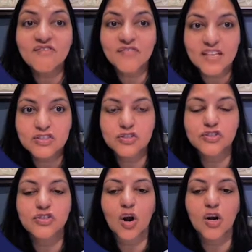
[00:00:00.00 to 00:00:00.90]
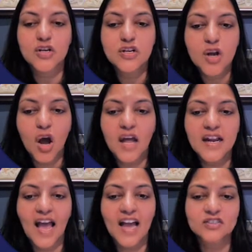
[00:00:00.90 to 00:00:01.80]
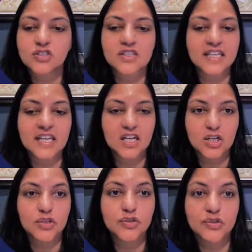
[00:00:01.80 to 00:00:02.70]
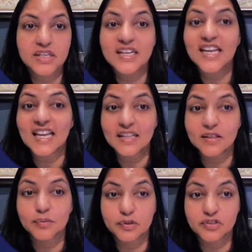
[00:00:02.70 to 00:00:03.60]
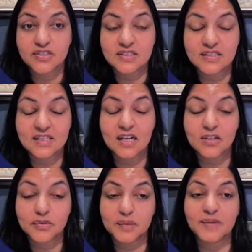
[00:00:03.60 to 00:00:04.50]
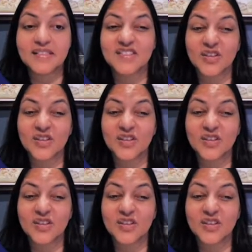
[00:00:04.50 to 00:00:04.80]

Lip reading: fixtures are not actually included in the purchase and sale agreement. So